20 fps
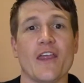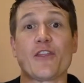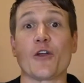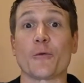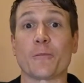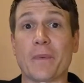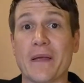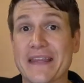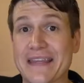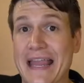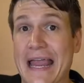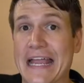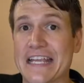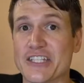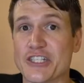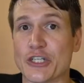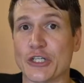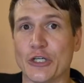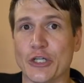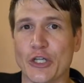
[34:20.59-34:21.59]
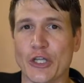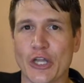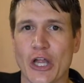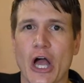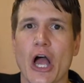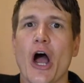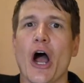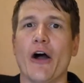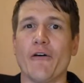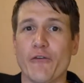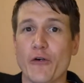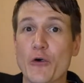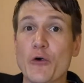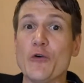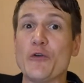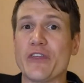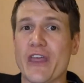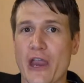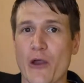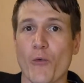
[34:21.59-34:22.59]
their potential of
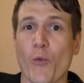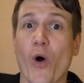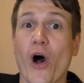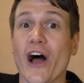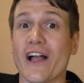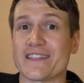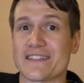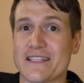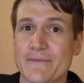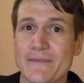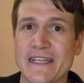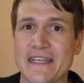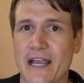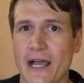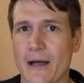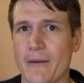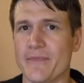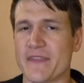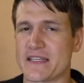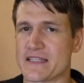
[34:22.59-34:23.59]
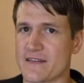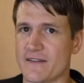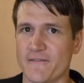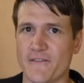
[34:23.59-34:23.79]
who they want to become this is